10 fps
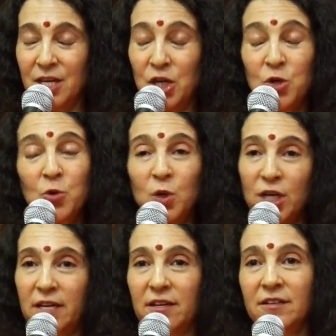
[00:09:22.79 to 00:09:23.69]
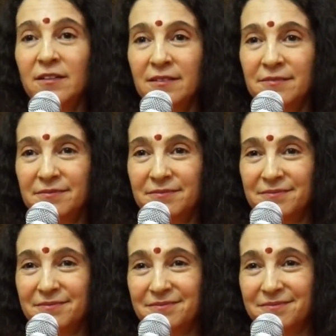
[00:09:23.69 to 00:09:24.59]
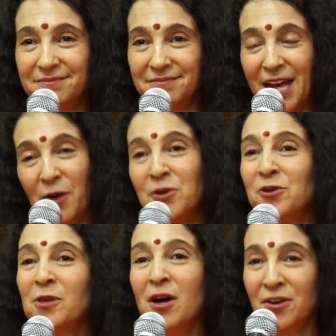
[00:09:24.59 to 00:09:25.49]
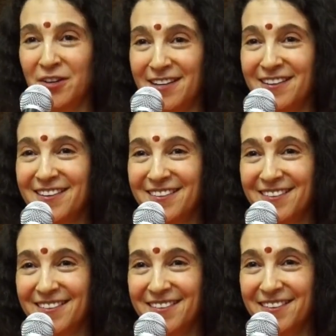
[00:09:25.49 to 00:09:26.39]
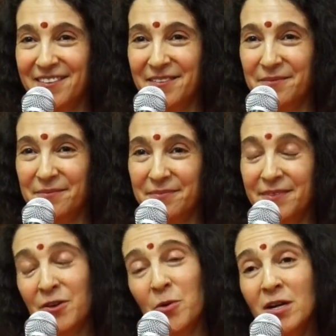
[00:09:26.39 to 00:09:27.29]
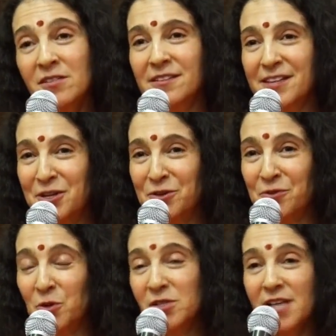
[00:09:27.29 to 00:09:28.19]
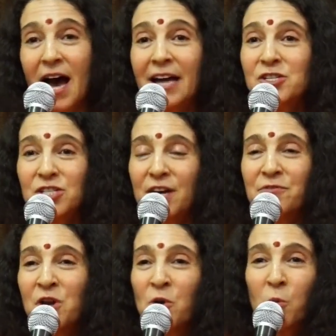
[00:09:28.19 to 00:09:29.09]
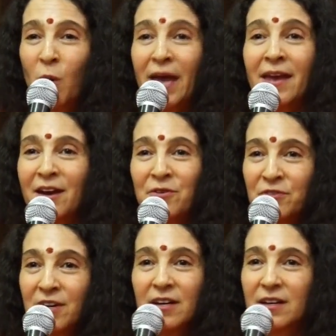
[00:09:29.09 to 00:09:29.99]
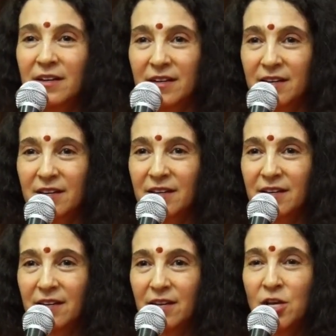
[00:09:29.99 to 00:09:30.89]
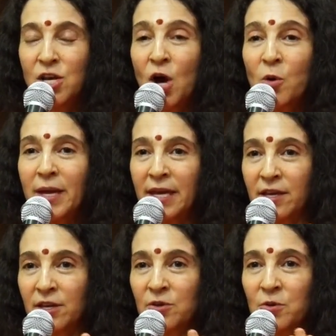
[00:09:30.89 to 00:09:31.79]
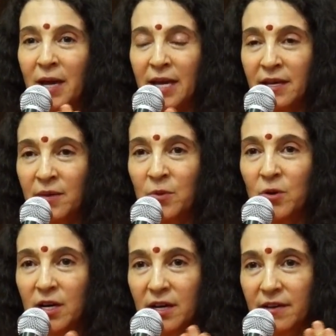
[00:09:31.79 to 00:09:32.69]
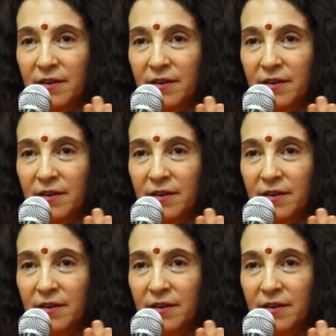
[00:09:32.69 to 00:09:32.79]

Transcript: You were here. Now you're no longer here. Now you are still here, of course. I just have no way of knowing you anymore.